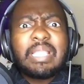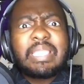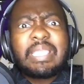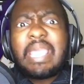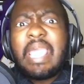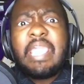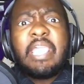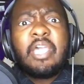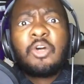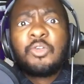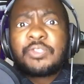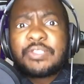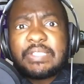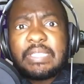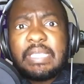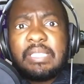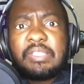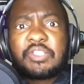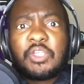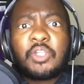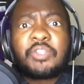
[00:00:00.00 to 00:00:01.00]

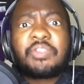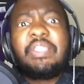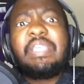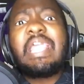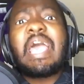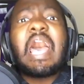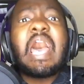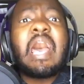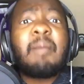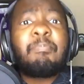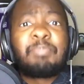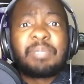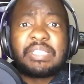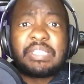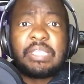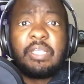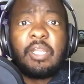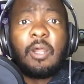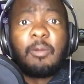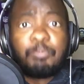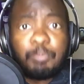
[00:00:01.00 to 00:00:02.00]
KOC took the
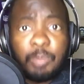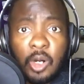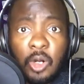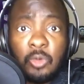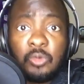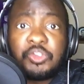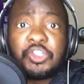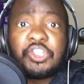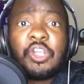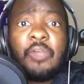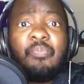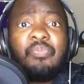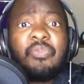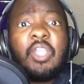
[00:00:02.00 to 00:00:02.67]
opposite approach